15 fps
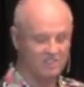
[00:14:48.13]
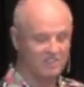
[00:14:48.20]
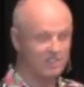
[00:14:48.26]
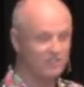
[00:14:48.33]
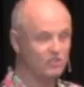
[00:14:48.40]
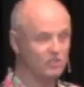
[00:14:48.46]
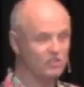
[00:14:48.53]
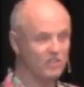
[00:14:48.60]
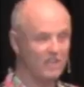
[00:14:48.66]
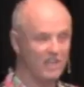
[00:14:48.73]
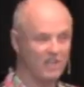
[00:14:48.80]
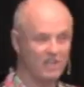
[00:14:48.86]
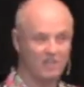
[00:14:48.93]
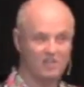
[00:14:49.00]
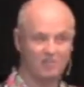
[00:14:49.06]
that should
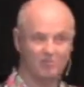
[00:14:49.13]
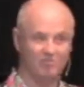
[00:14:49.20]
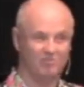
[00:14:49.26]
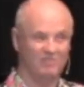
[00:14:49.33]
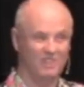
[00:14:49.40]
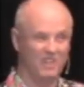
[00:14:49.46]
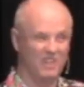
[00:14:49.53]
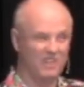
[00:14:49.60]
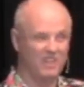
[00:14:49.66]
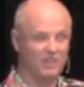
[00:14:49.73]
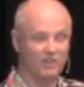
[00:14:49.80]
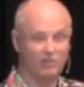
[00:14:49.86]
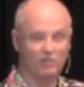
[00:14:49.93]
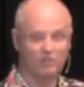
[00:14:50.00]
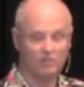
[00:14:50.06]
take a
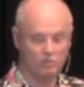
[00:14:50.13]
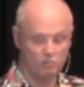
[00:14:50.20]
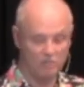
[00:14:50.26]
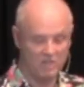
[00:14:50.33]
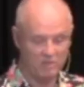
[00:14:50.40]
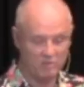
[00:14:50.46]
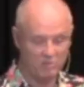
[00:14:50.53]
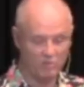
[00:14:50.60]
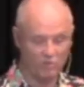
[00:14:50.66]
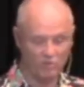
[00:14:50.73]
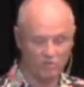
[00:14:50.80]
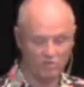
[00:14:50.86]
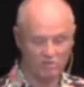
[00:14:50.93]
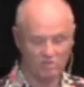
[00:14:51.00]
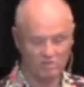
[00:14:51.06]
year, maybe
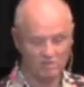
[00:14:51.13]
more.